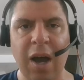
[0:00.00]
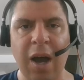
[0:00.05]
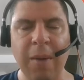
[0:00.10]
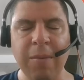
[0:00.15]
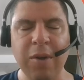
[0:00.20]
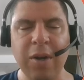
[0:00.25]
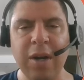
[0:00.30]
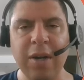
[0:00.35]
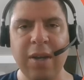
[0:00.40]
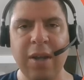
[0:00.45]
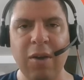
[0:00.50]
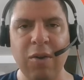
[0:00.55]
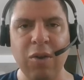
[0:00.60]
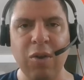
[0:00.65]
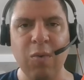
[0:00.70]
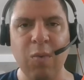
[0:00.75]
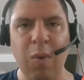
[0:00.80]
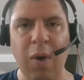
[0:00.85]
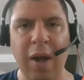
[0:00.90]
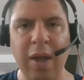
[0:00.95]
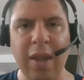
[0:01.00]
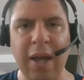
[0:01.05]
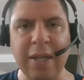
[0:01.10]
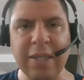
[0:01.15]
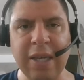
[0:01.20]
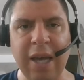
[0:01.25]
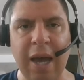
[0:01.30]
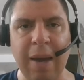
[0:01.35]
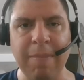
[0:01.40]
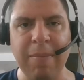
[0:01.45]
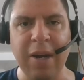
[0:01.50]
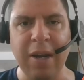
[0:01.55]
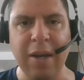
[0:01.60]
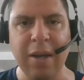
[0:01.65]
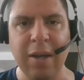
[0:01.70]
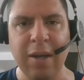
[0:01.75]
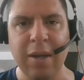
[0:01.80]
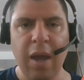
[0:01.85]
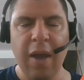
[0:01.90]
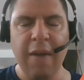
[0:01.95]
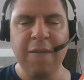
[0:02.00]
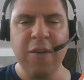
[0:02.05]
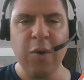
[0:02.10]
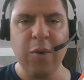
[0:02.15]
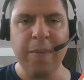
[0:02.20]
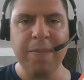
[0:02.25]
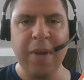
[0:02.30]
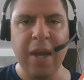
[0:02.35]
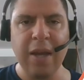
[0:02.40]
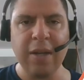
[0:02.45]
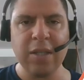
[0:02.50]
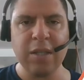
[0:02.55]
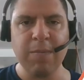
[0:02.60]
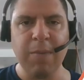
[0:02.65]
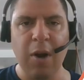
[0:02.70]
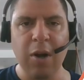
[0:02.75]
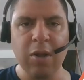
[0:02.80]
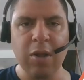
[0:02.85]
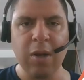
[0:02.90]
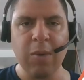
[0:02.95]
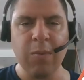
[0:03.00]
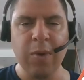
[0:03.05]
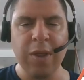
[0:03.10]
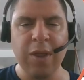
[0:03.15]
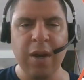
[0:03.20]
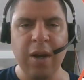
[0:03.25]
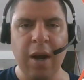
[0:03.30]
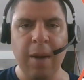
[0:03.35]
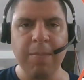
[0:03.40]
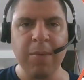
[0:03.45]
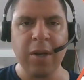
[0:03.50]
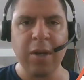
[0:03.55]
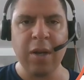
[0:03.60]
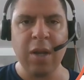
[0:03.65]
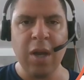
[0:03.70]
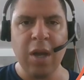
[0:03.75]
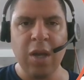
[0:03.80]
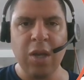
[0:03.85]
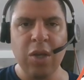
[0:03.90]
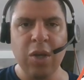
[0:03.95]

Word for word: I'm going to tell you why that's happening. If you obtain Sparklet within Upland,